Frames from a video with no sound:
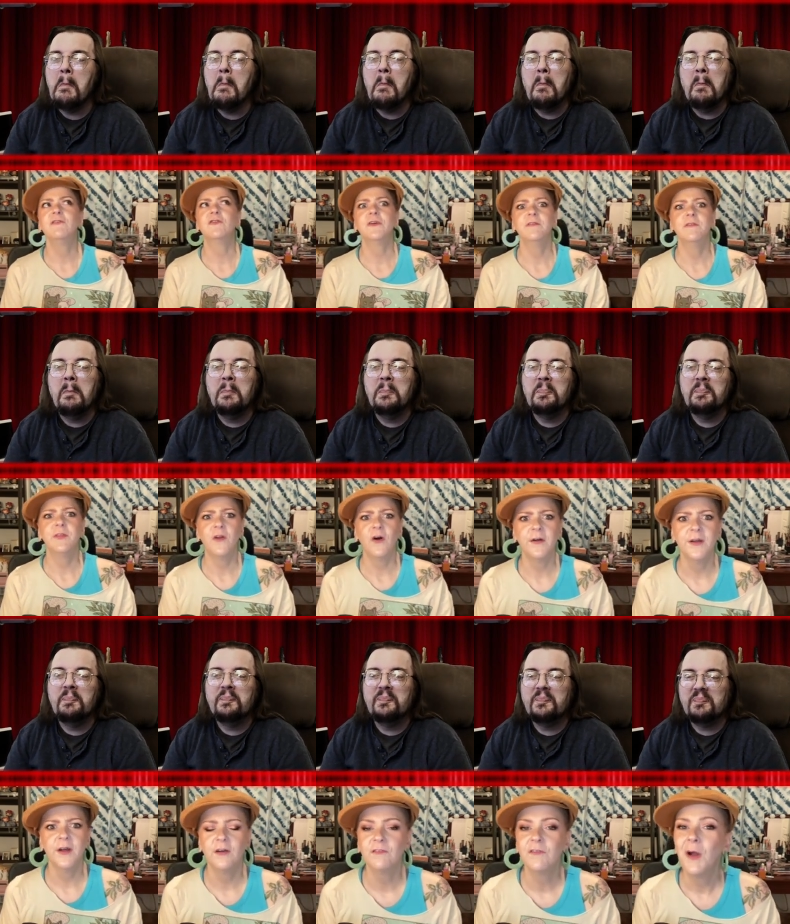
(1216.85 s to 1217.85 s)
Speaker 1: never even
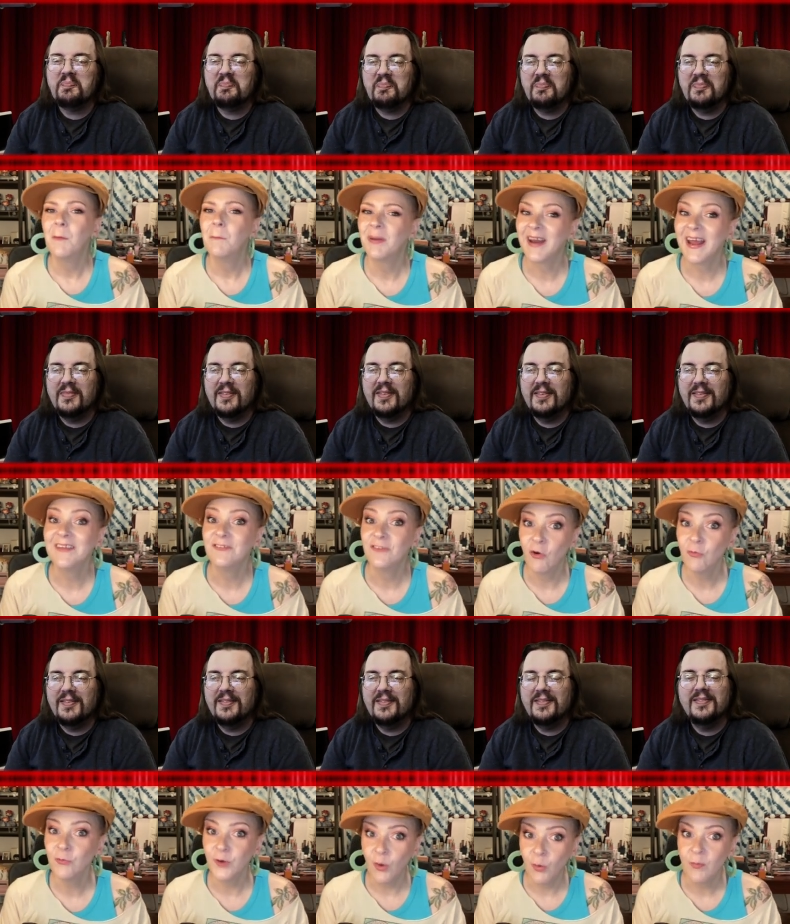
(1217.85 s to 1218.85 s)
thought of. But I
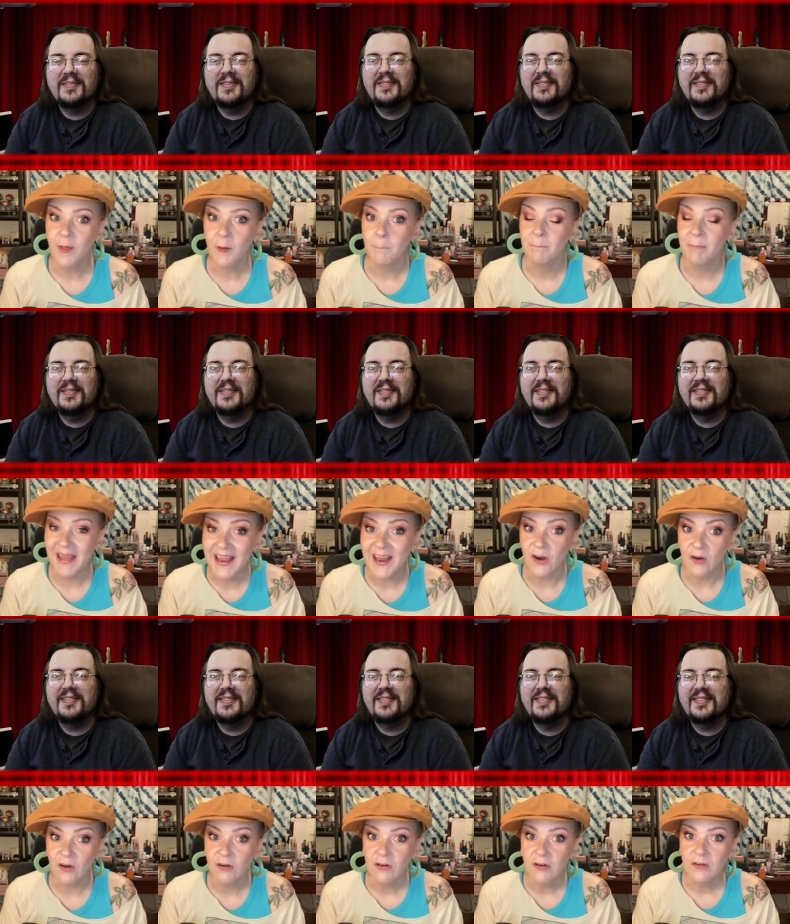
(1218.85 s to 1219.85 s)
don't know that
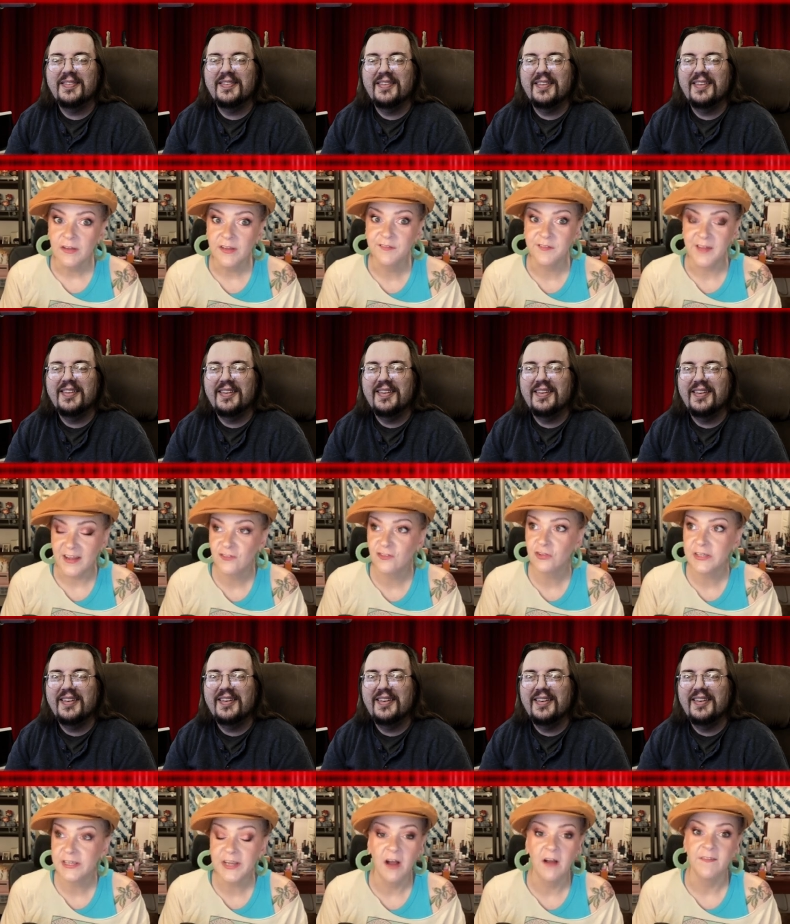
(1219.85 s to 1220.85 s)
Bear is
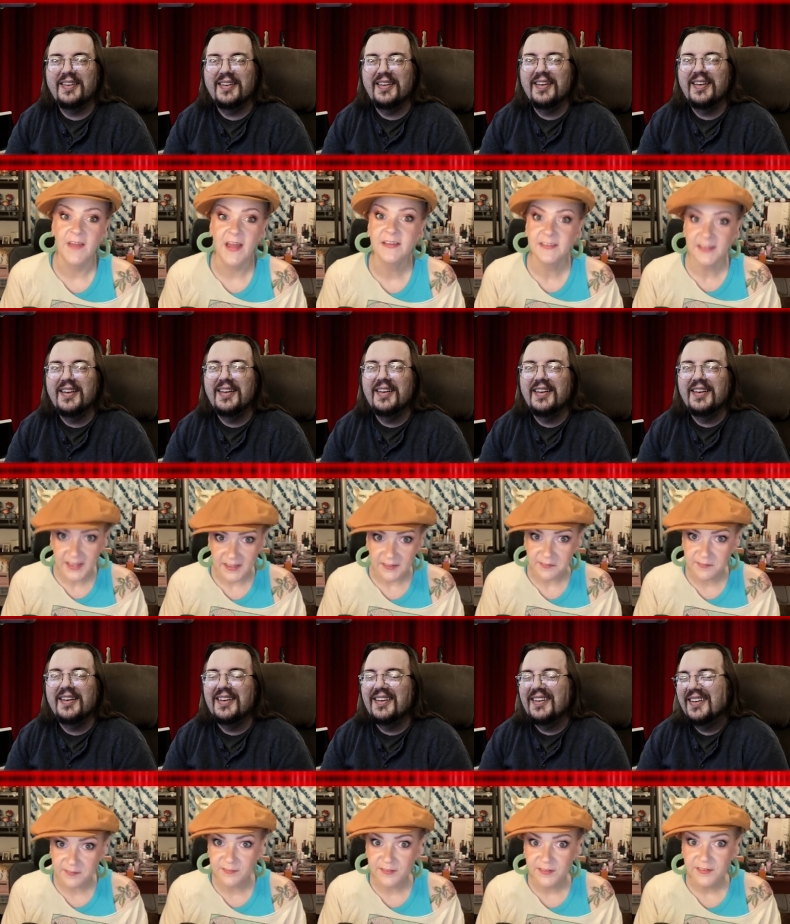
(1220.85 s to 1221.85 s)
actually on that
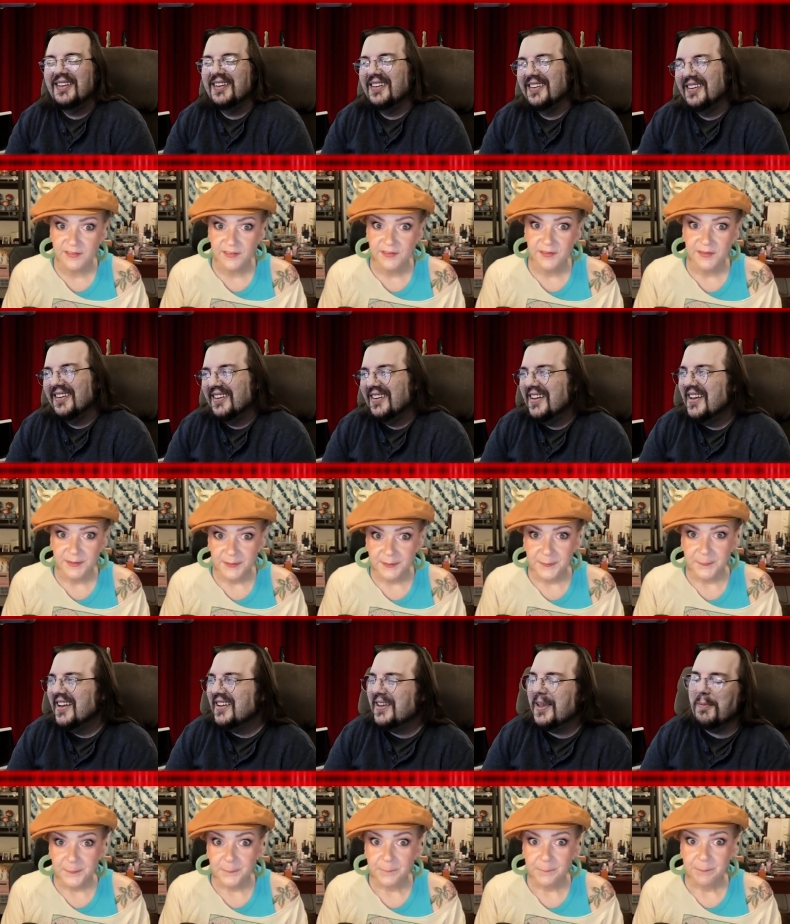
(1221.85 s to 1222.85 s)
list.
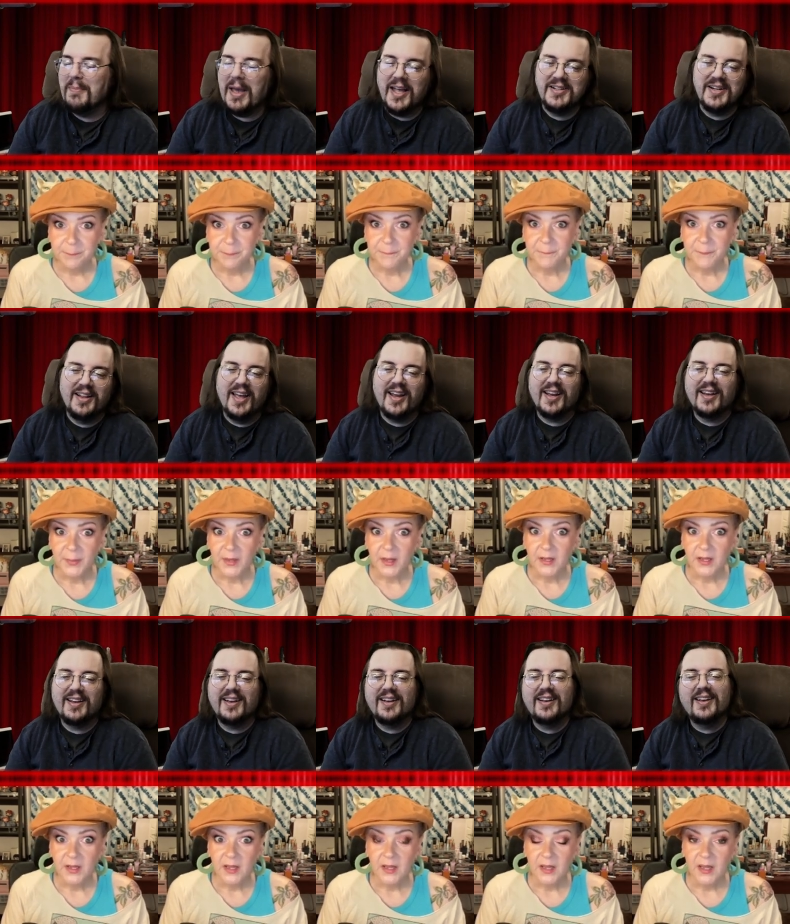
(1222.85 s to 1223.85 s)
Can
Speaker 2: you imagine, like, a
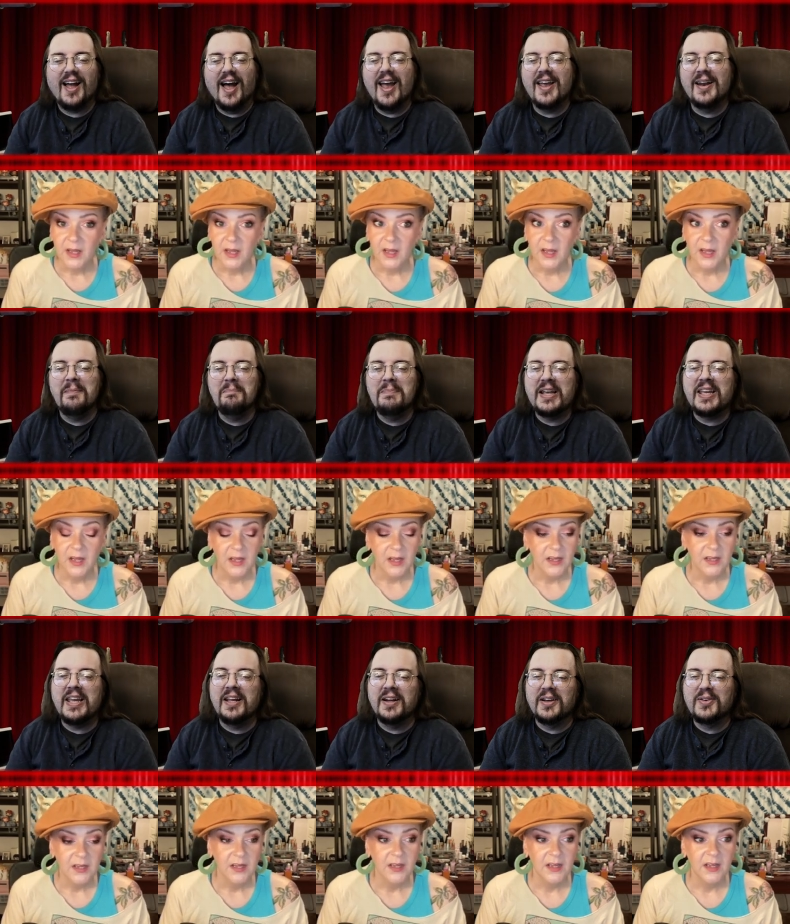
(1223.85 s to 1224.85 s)
guy in a Mickey and
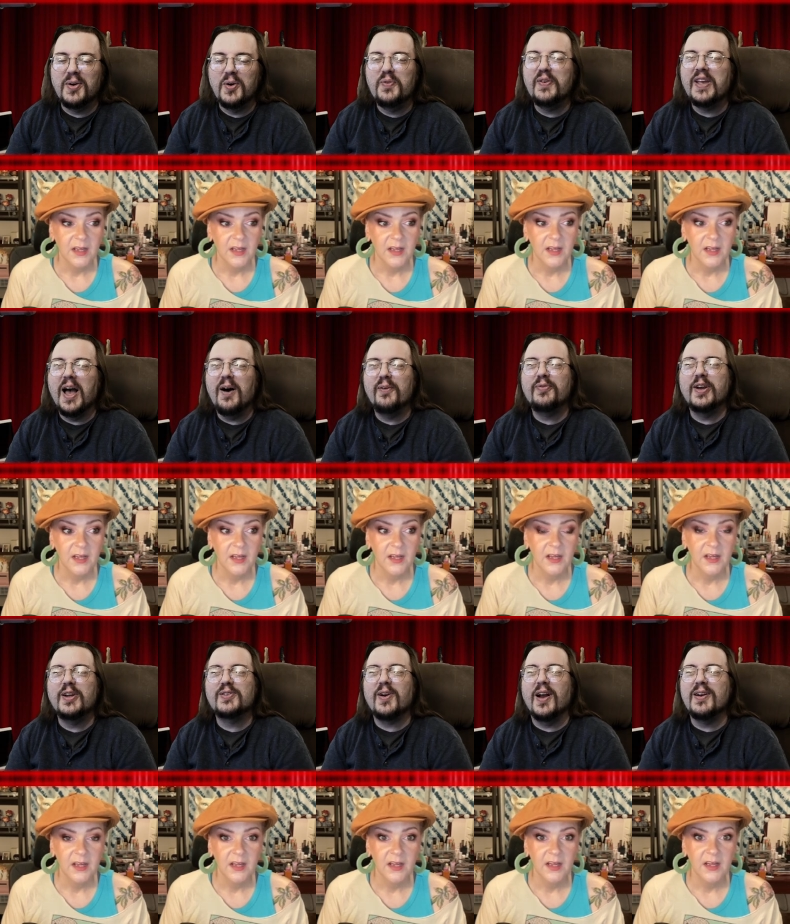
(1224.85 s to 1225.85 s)
a Goofy outfit
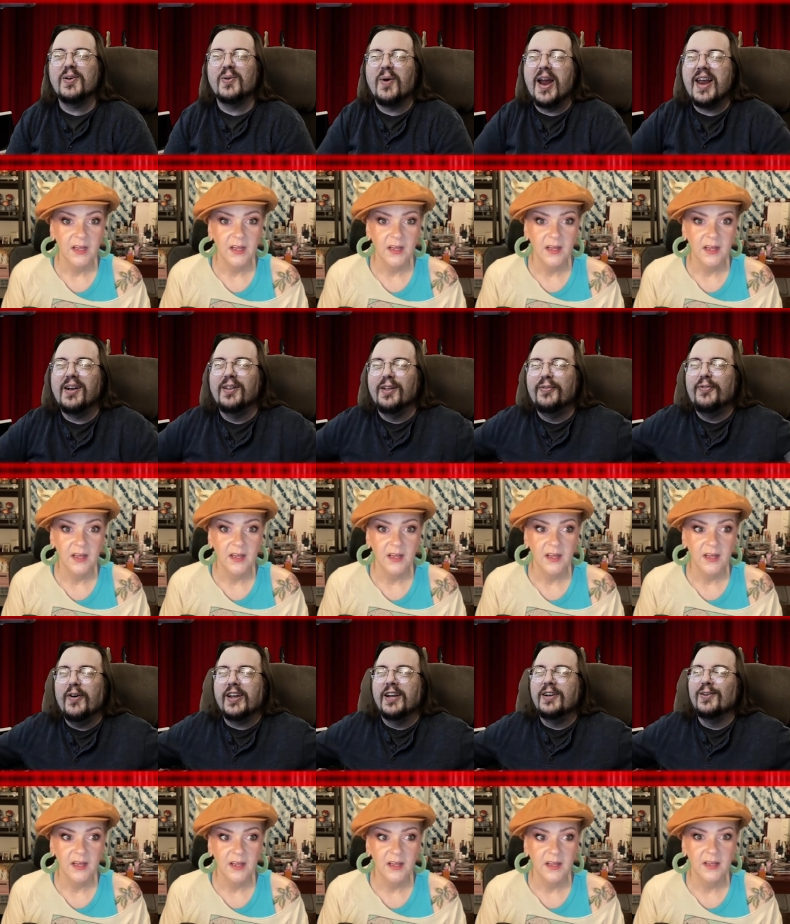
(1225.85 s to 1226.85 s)
trying to wrangle a
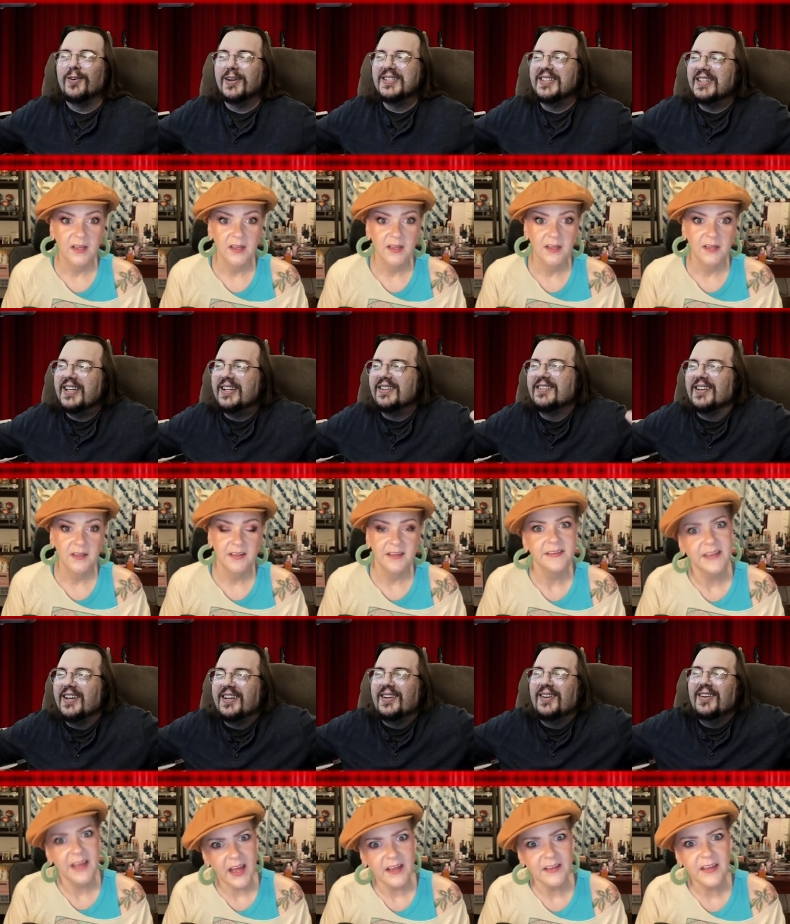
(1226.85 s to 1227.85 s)
fucking grizzly? It's like,
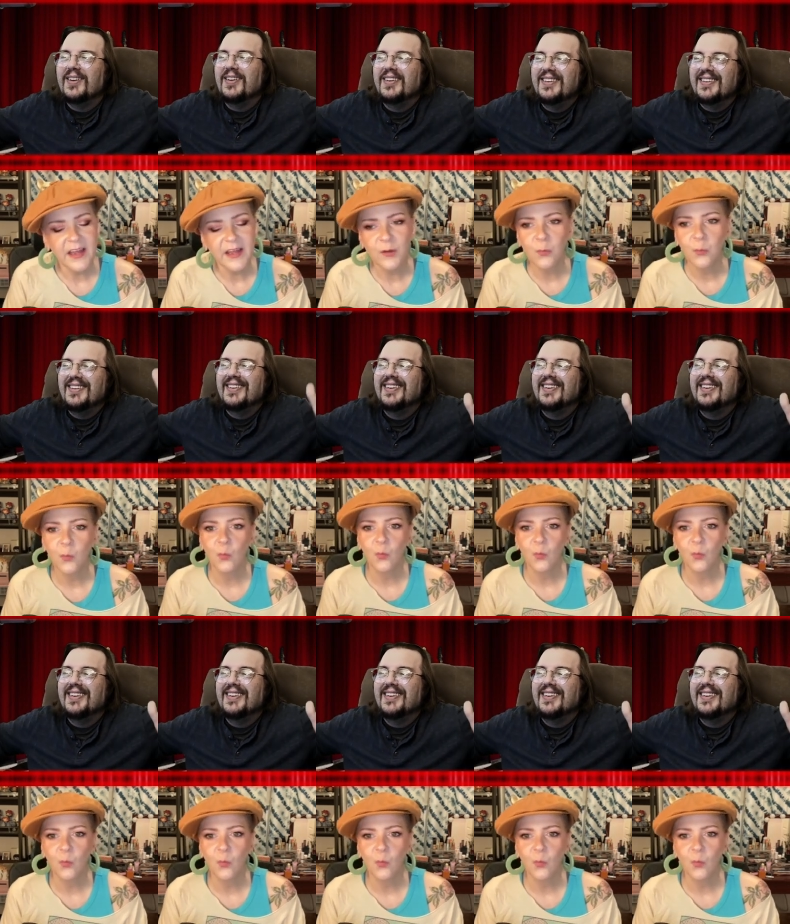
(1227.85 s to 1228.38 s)
Speaker 1: like